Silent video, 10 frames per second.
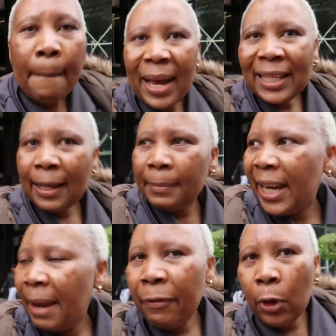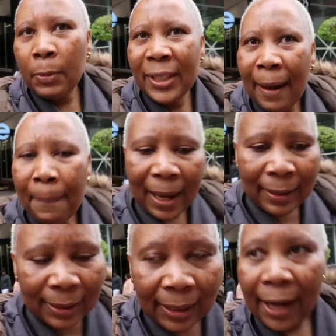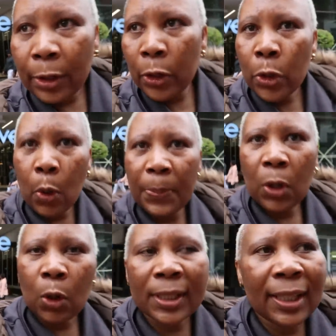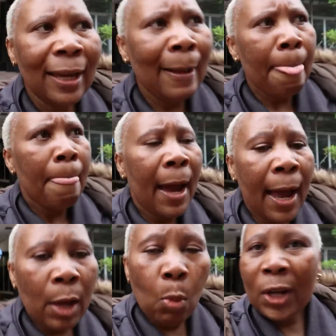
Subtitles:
buy some time from Starbucks. I don't know, because I